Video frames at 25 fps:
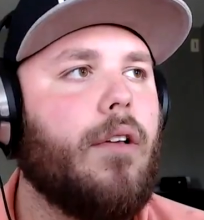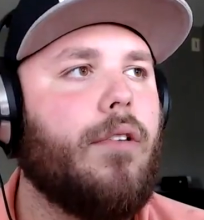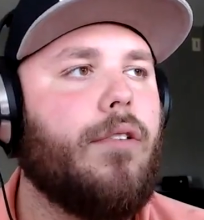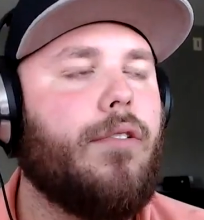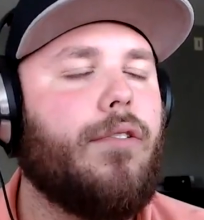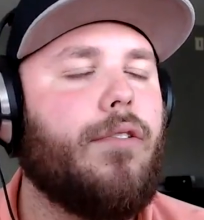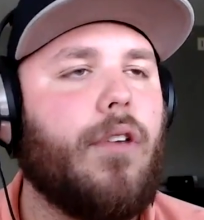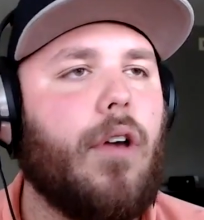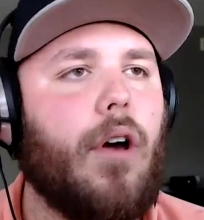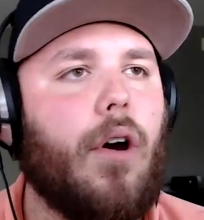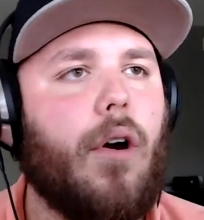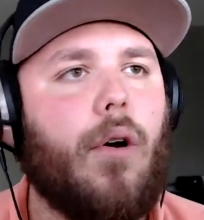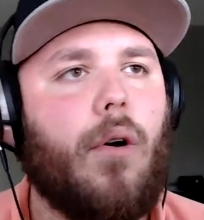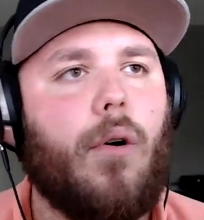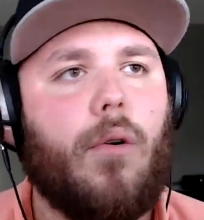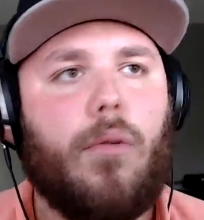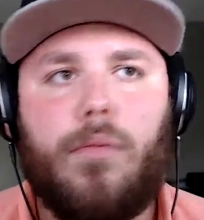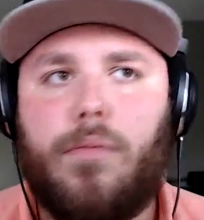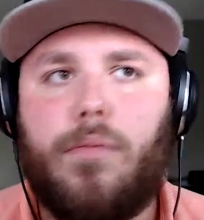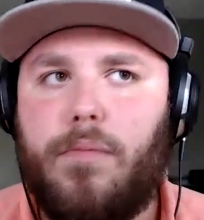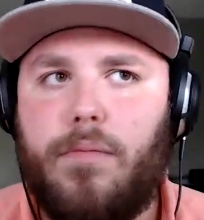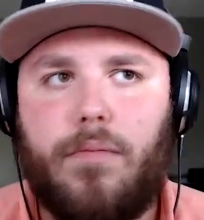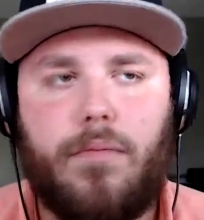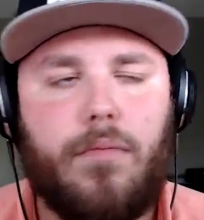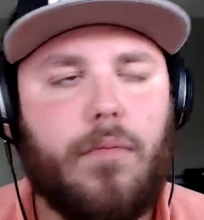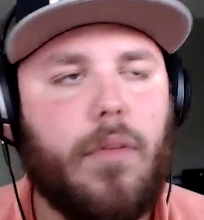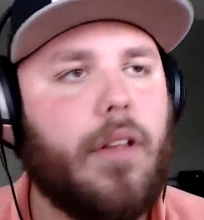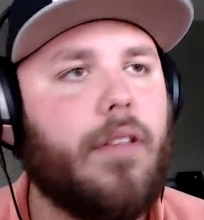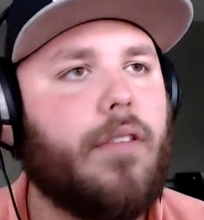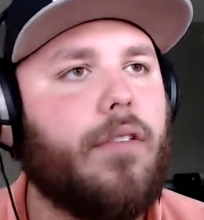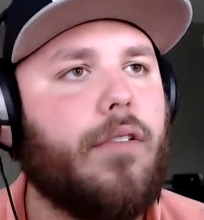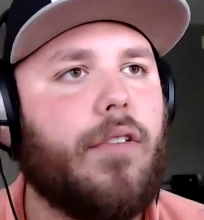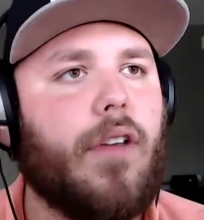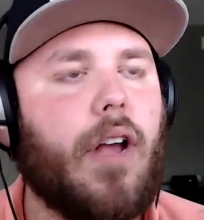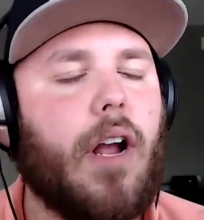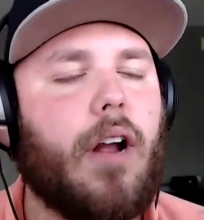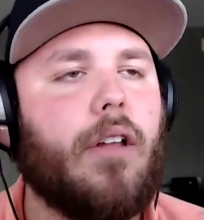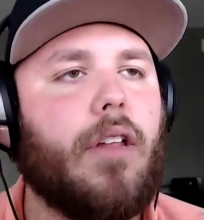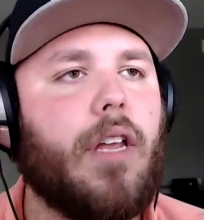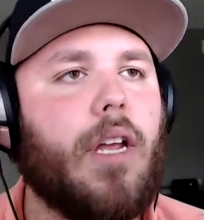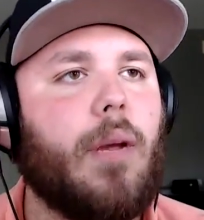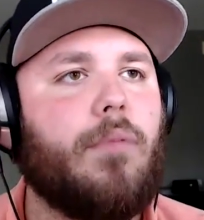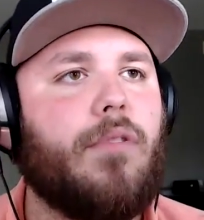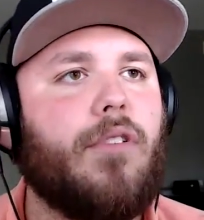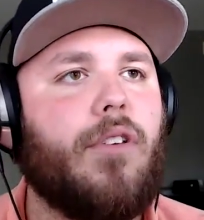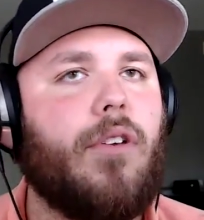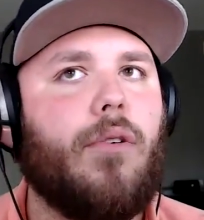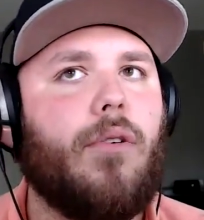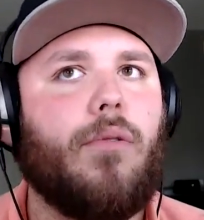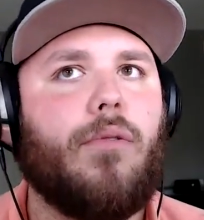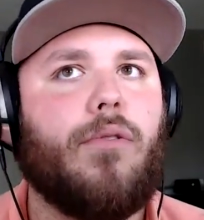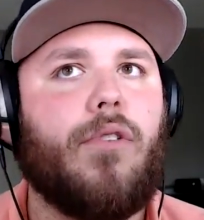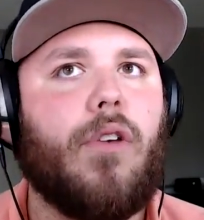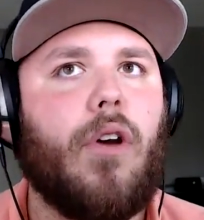So it's entirely up to you.